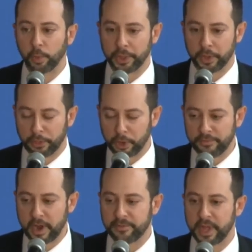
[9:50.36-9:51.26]
With a
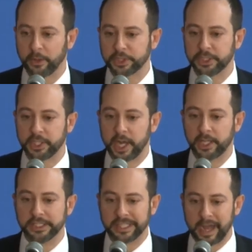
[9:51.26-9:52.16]

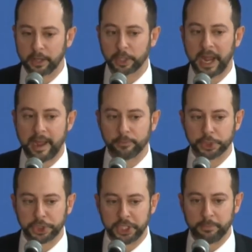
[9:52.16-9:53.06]
$35,000
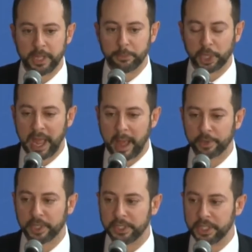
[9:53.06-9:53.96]
average GDP per
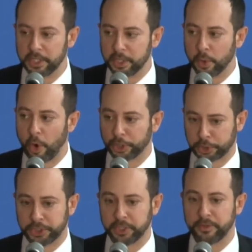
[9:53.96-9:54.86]
capita in the EU,
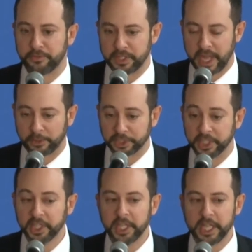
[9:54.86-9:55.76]
Austria's at $50,000,
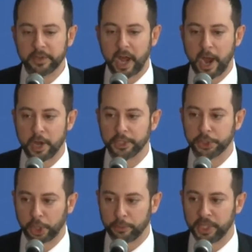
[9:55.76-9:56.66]
even higher than
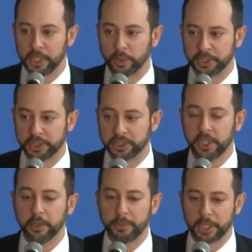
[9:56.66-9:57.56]
Germany, which is,
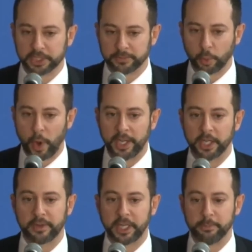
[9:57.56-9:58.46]
because of the
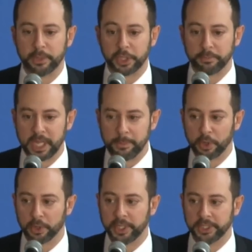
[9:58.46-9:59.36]
weighting of 80 million
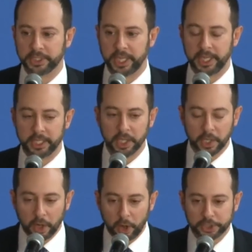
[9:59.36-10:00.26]
people, is
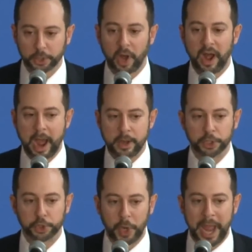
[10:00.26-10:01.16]
also a higher
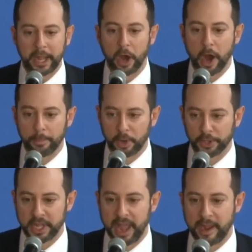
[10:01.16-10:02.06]
drag up
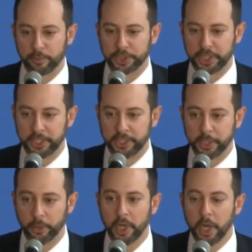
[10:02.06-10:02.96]
on the average
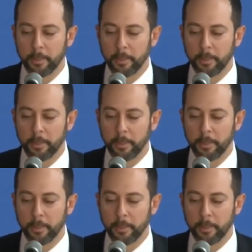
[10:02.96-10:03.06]
EU.